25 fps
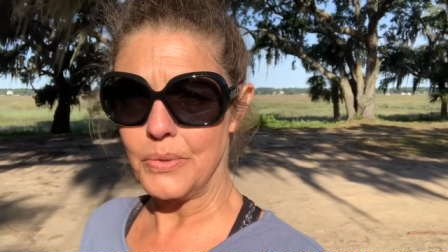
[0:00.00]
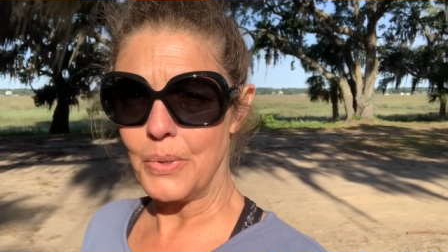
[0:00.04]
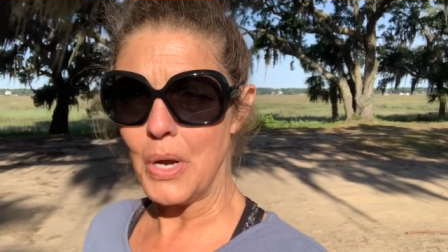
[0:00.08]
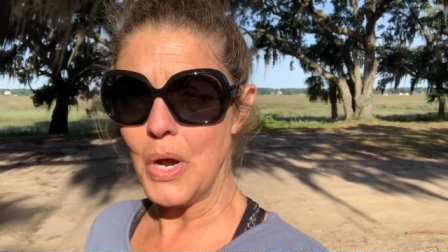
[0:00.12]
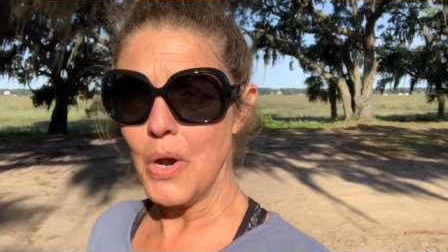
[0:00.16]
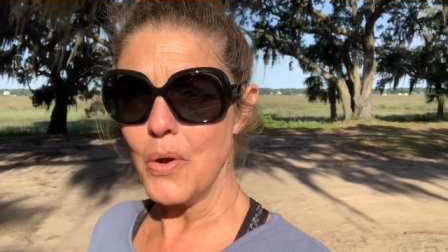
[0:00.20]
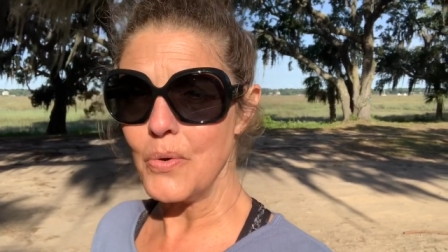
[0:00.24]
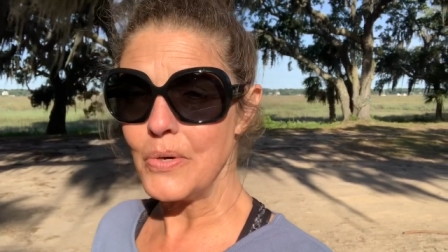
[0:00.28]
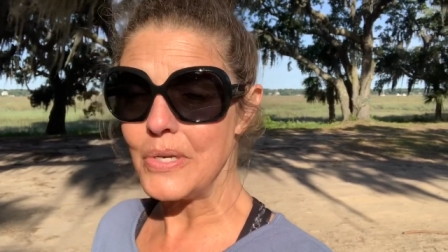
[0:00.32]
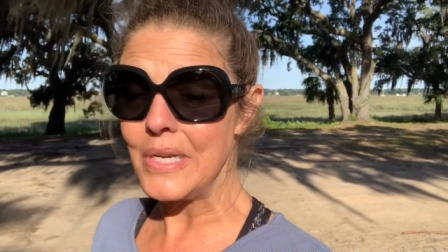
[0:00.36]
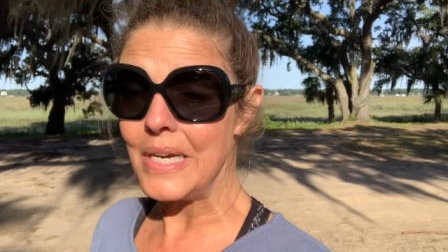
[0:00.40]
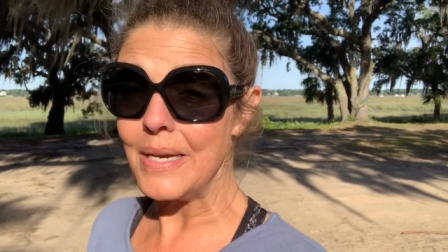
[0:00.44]

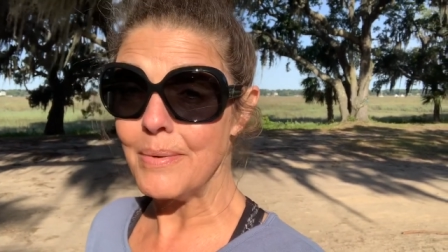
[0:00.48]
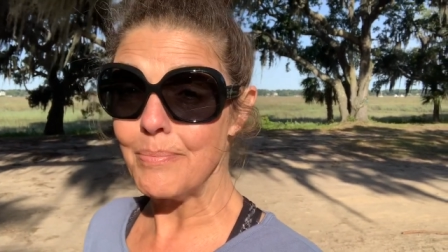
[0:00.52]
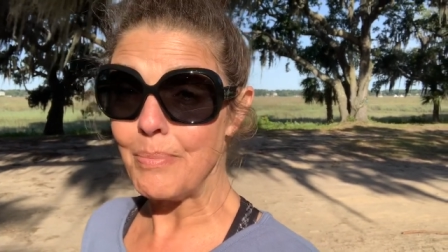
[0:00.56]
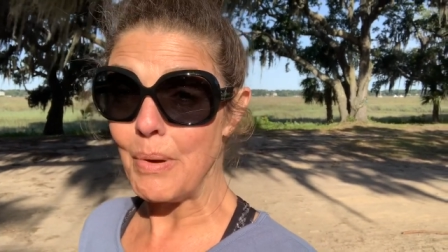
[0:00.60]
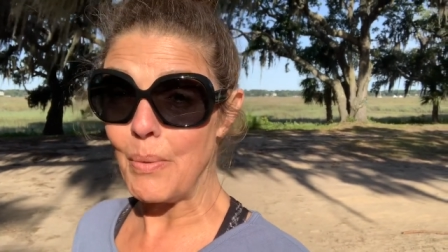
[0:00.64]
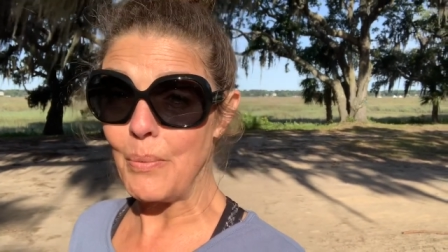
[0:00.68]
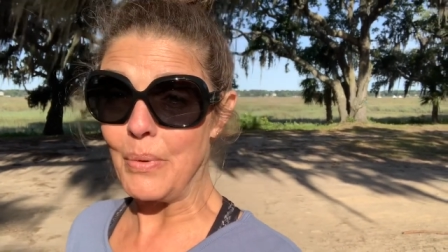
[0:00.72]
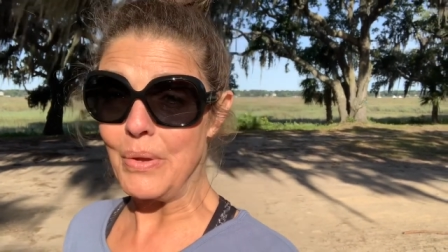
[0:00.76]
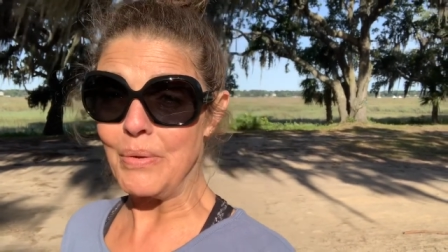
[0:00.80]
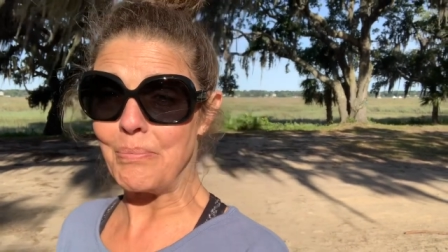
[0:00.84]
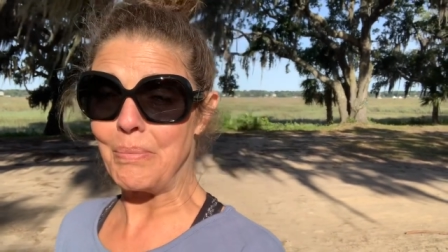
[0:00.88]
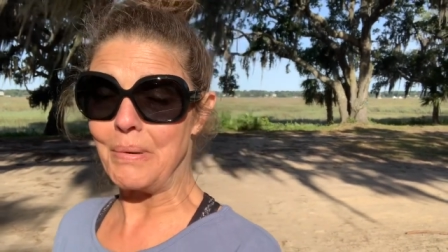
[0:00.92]
road,
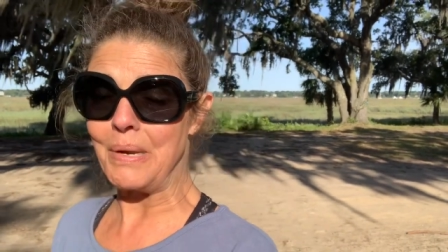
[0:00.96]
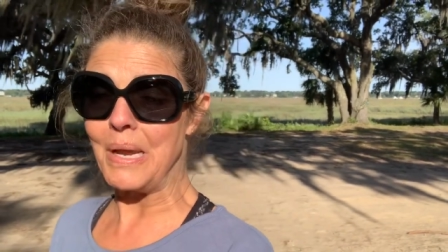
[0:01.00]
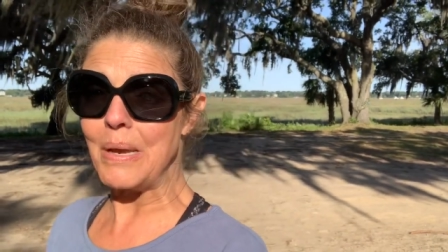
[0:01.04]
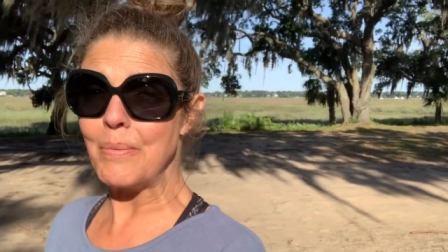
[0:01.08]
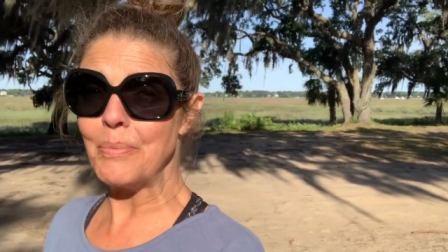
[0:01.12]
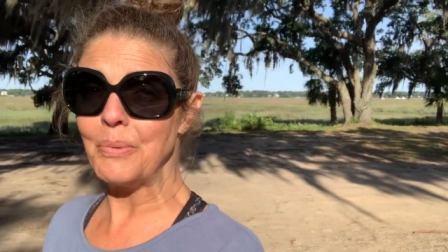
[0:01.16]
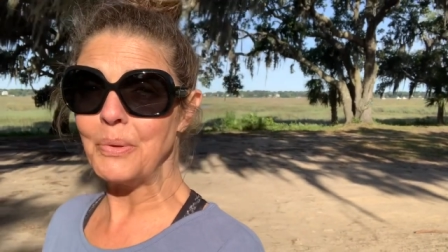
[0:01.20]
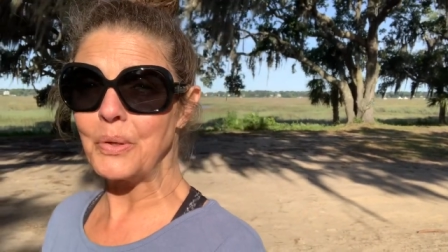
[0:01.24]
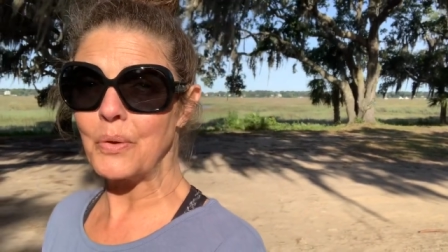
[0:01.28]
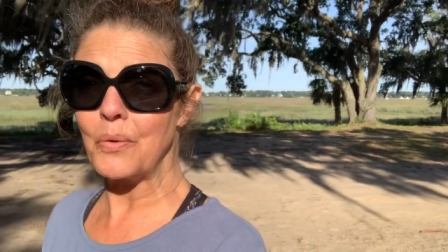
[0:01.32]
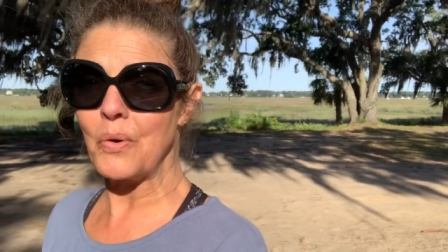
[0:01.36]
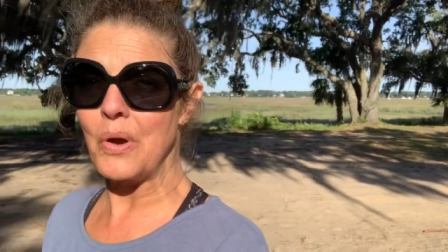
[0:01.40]
but we've been
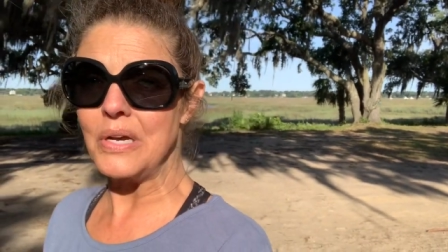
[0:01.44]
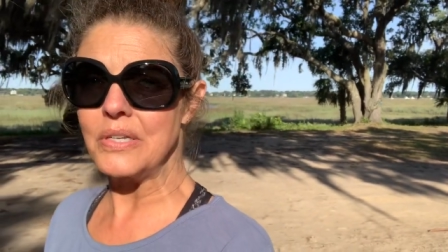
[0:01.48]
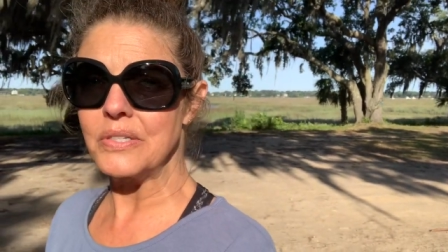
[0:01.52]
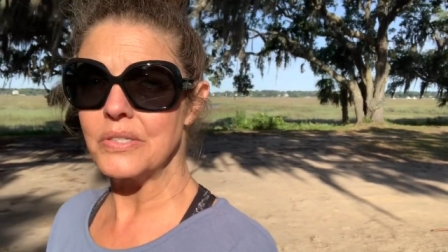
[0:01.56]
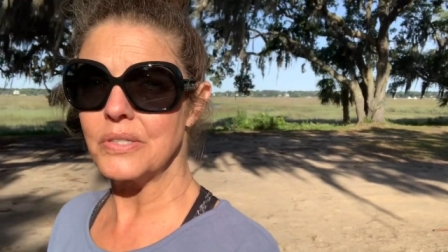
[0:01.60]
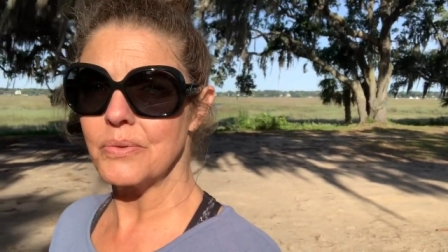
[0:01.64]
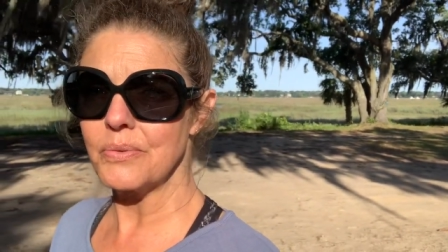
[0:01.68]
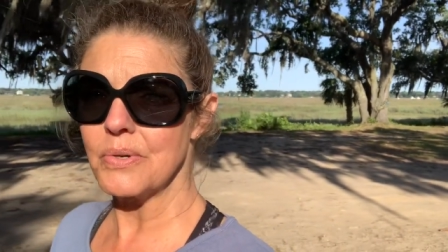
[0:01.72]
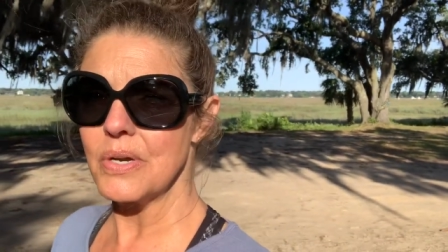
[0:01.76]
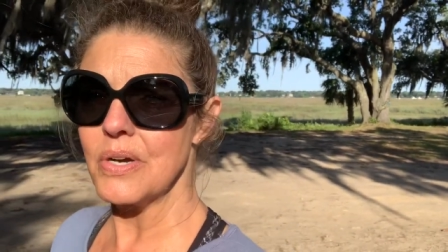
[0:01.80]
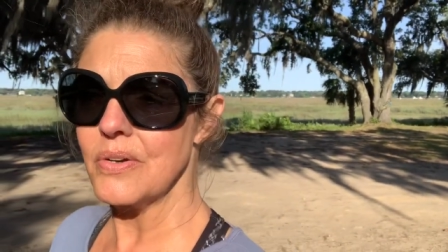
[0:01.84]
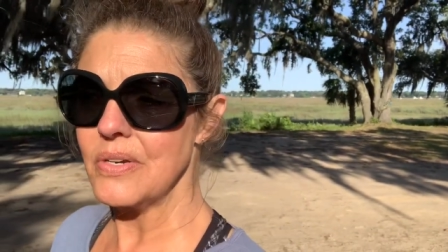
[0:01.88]
able to cross
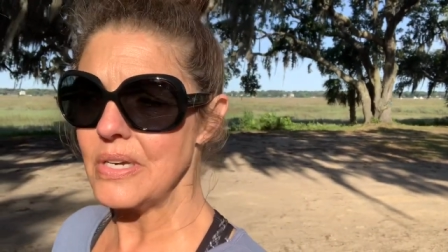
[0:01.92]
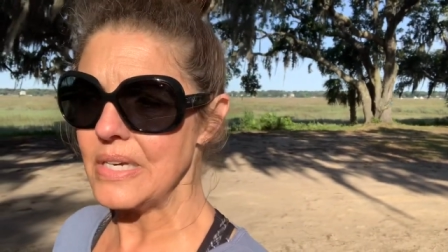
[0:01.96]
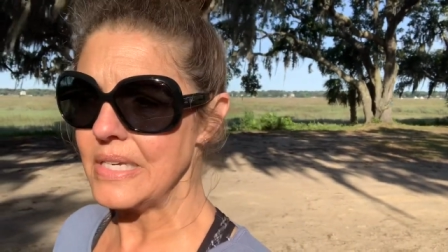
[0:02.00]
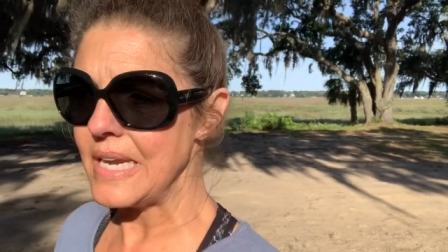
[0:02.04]
the road.